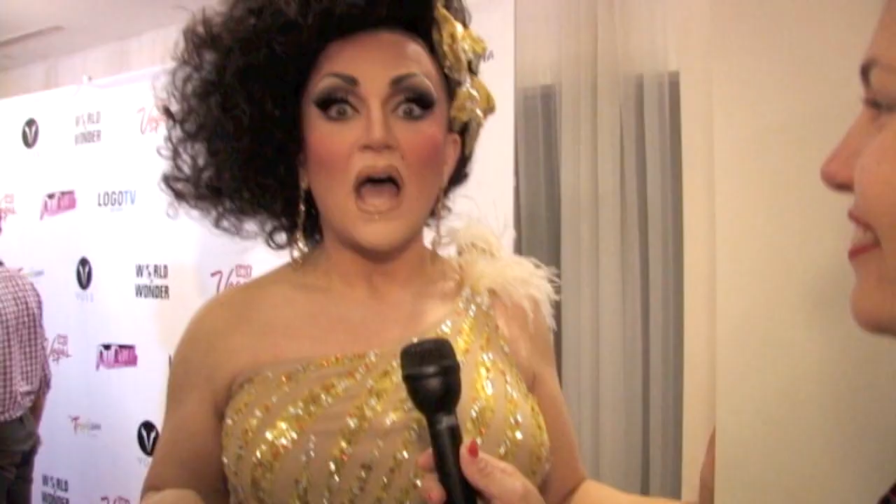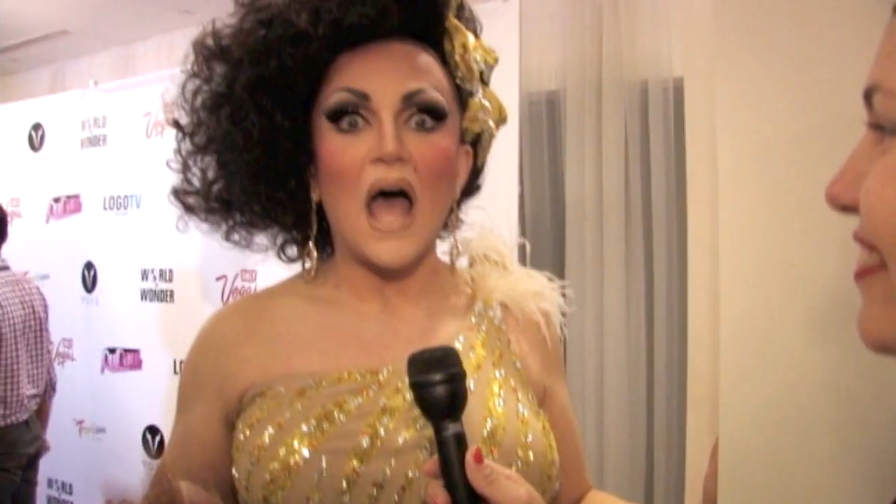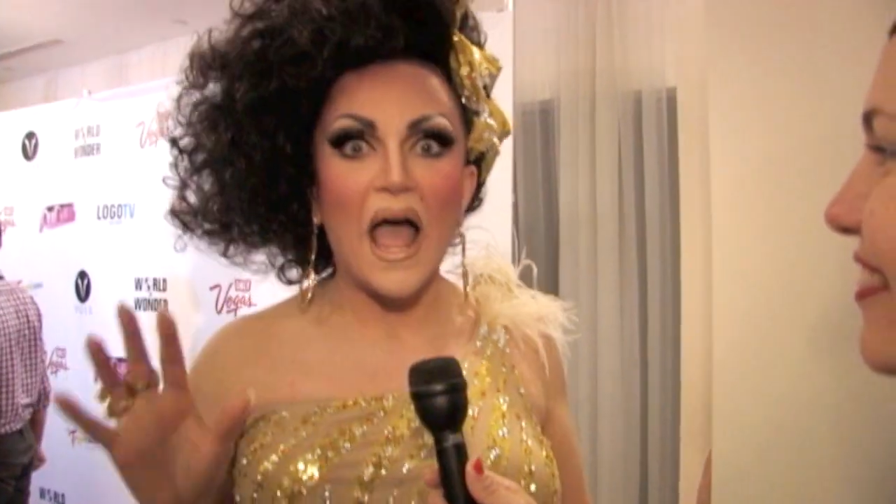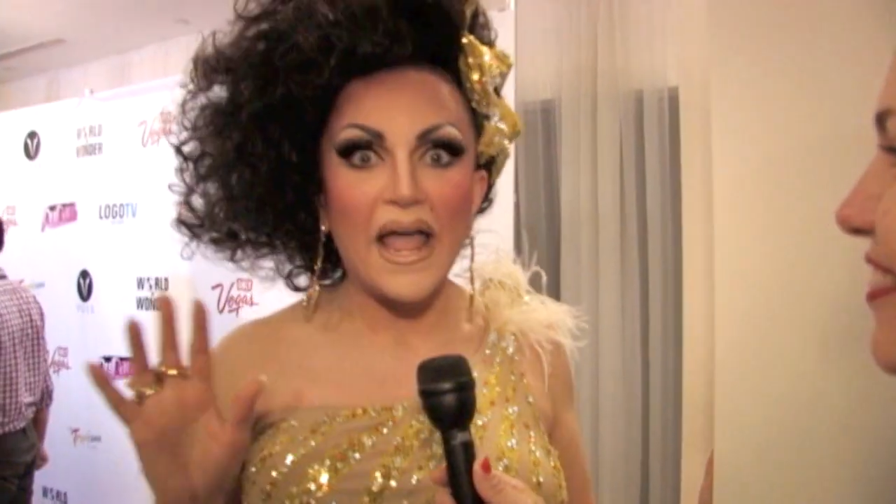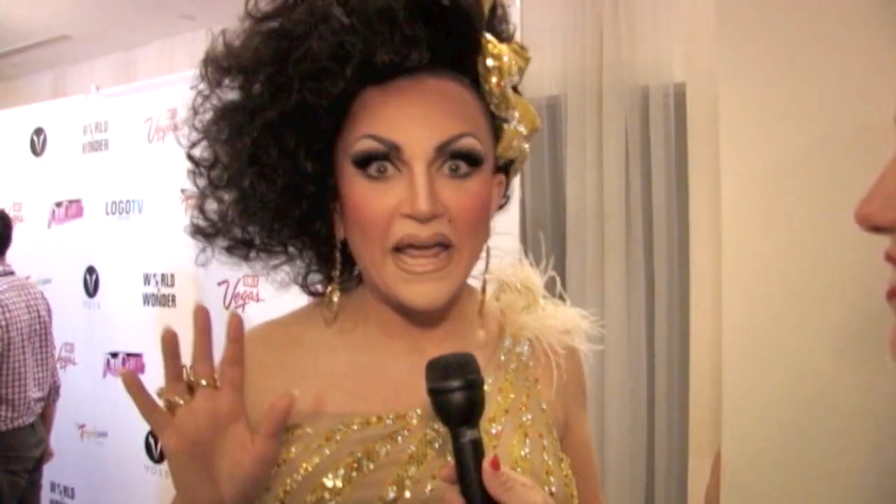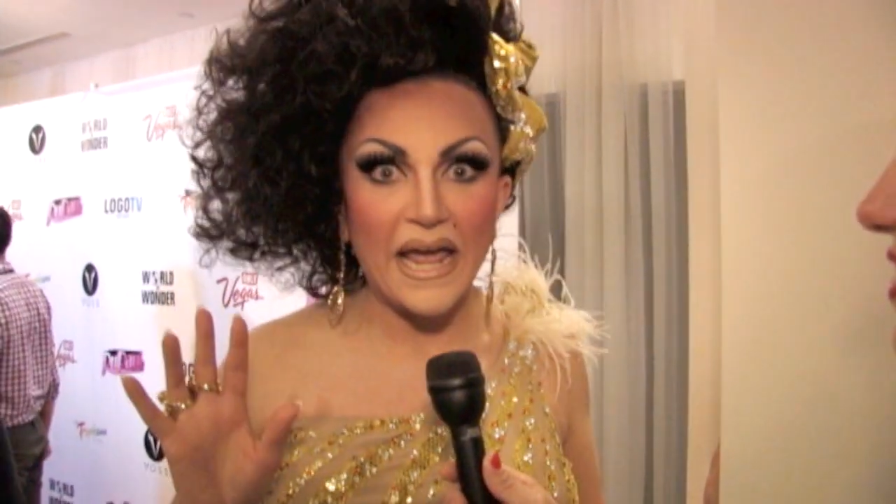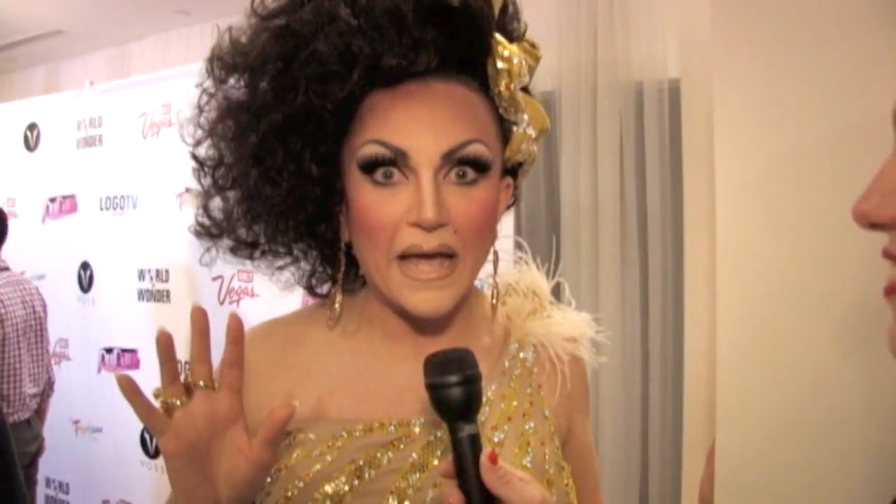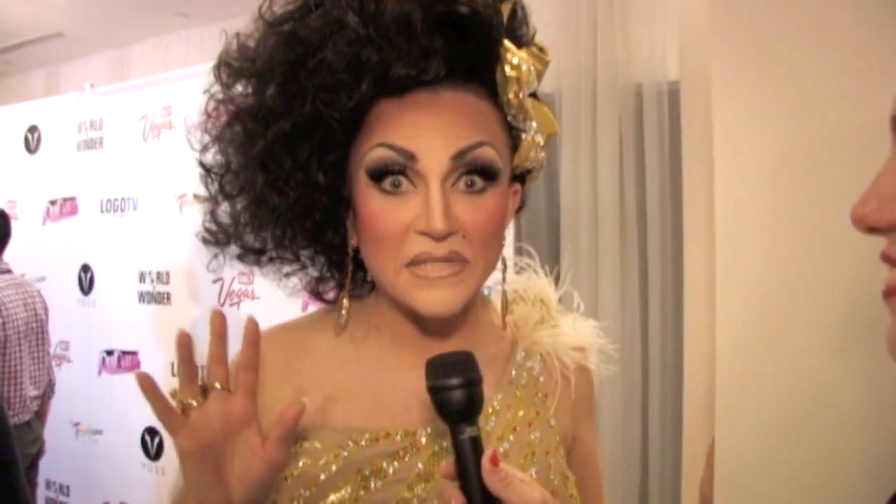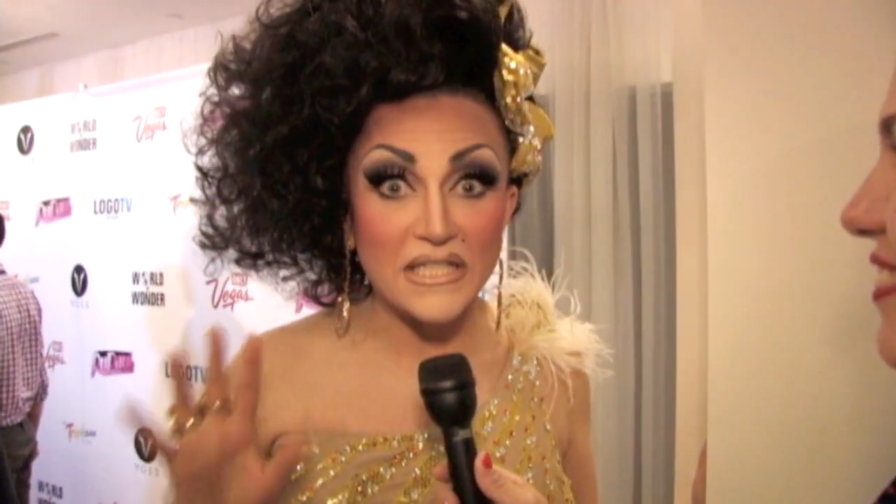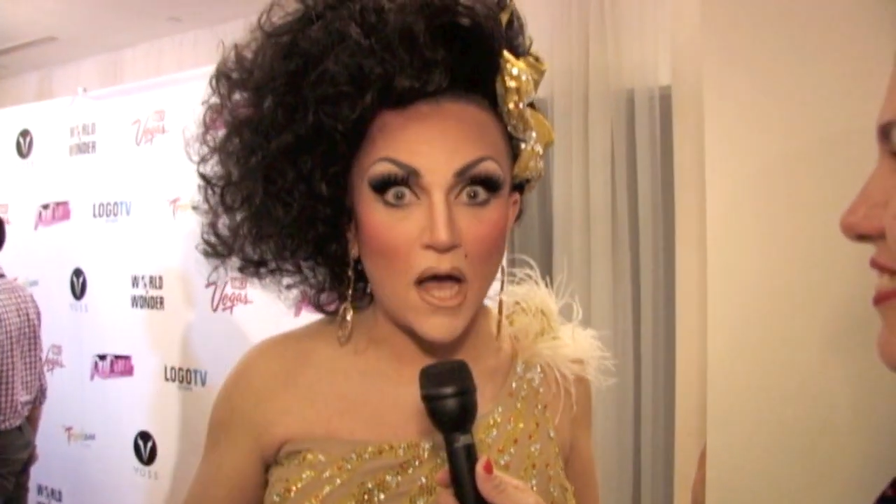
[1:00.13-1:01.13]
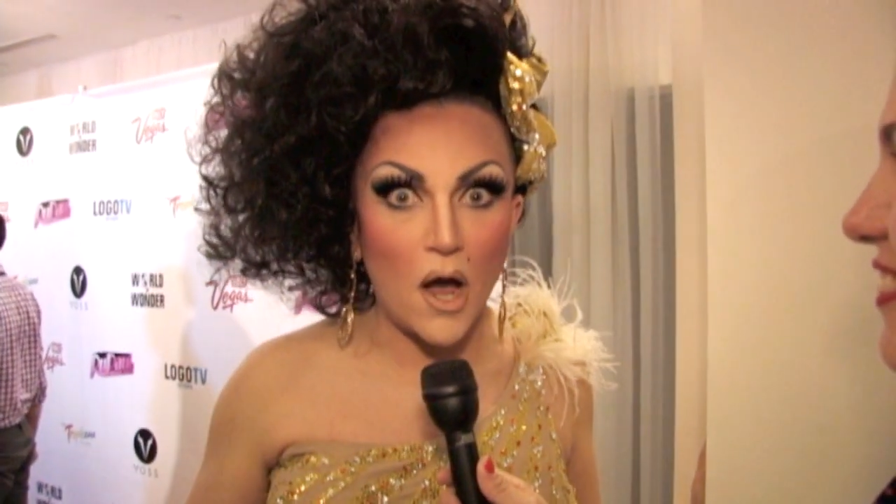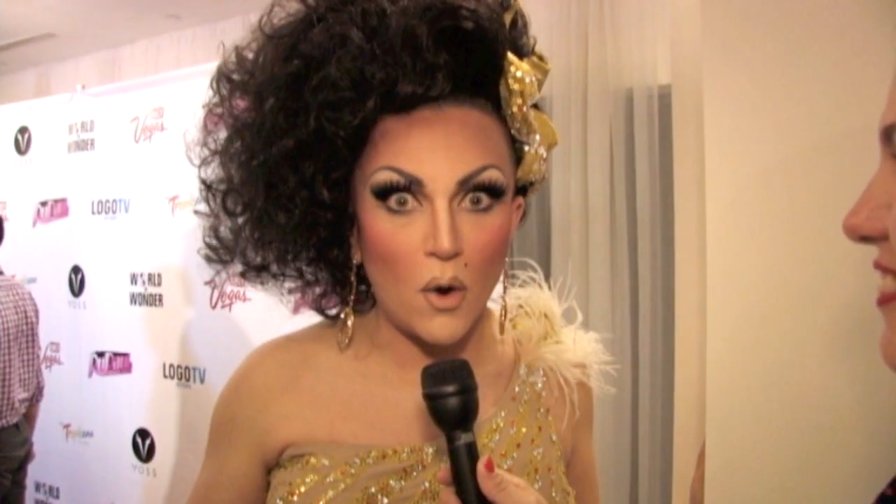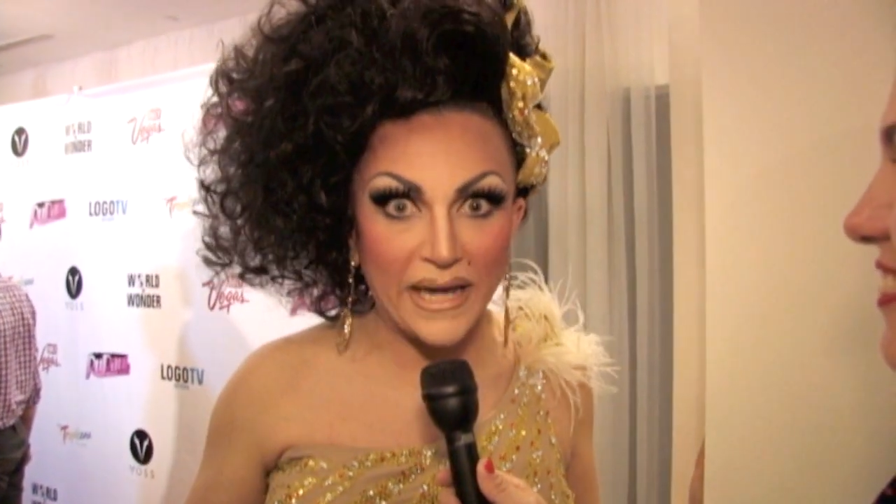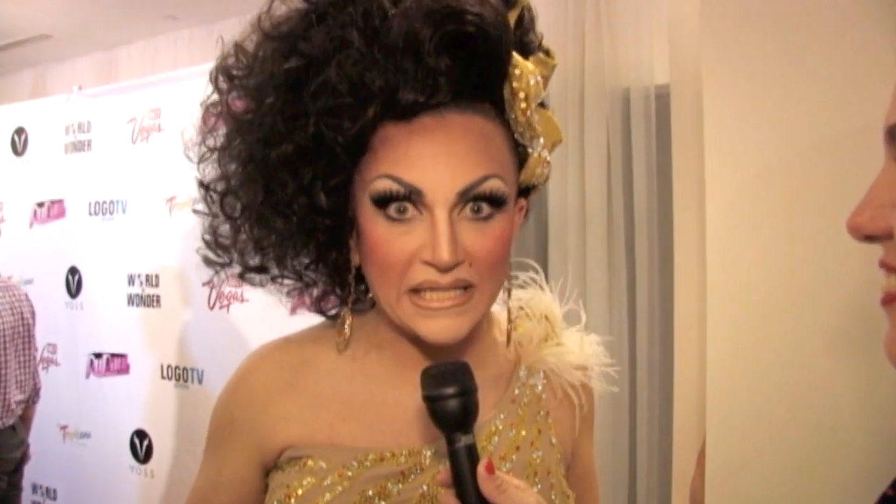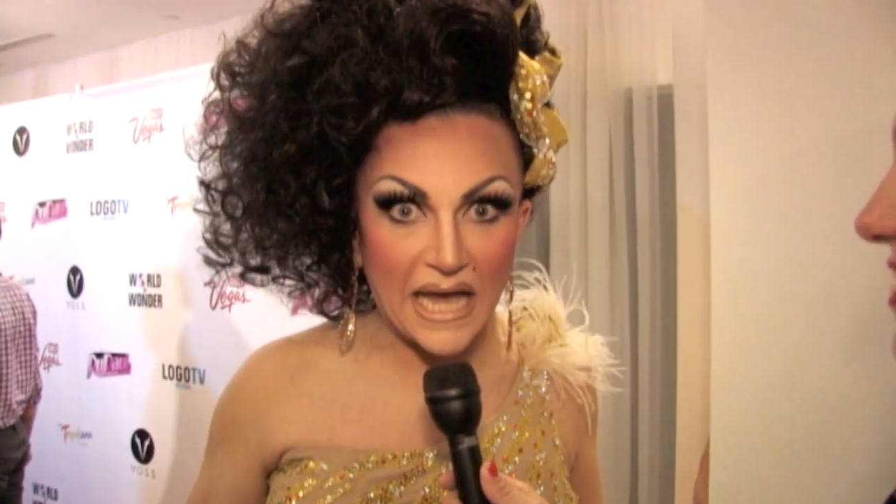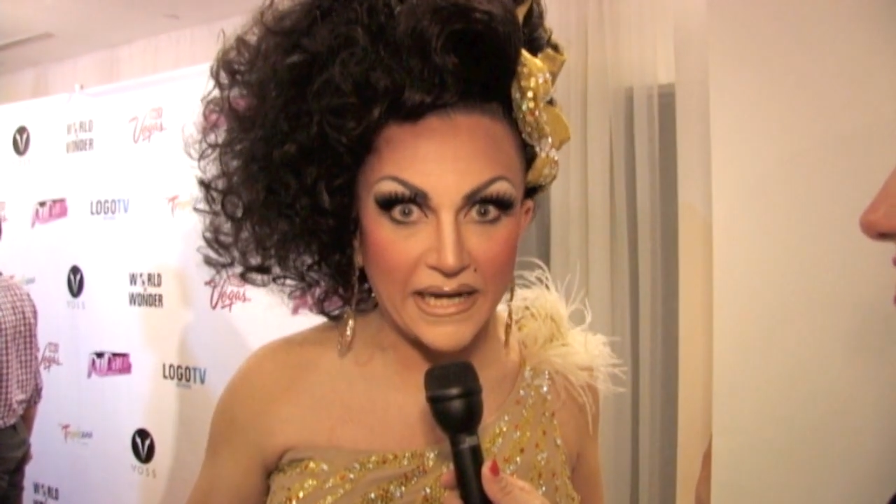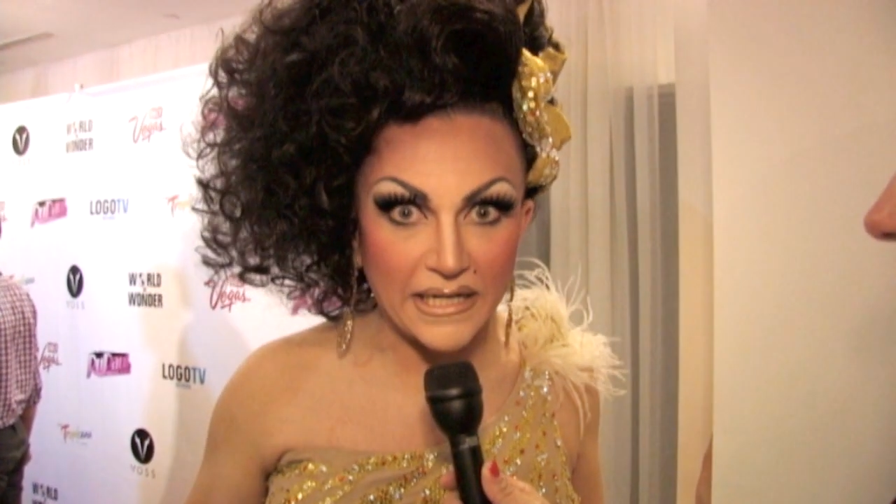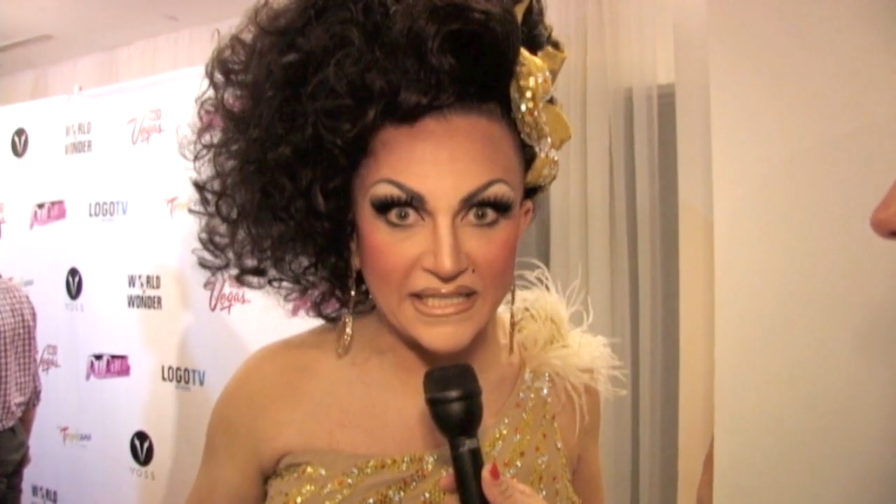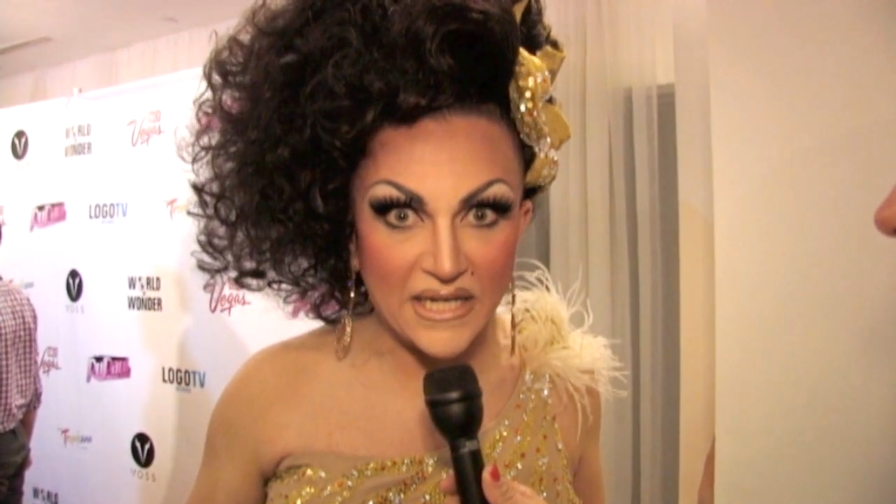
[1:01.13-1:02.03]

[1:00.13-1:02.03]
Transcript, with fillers: I am so excited to